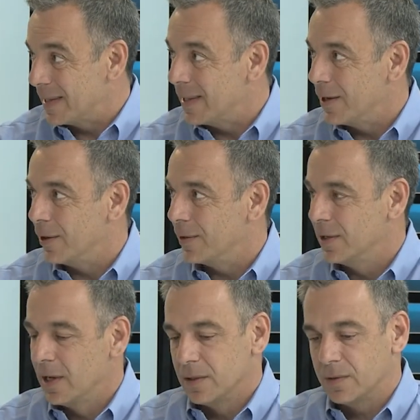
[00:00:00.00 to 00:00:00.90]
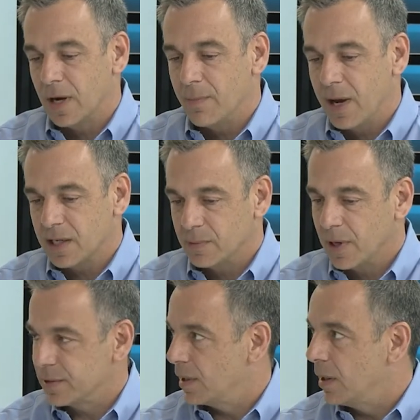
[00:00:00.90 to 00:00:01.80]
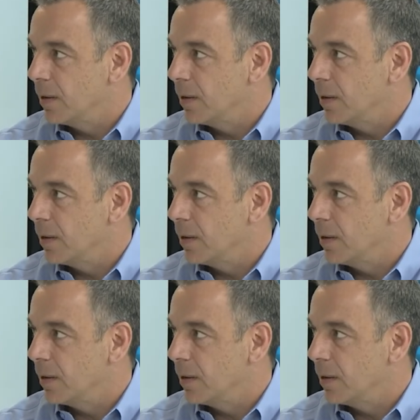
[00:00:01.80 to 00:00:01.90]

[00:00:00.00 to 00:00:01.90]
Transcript: in there to try to maximize our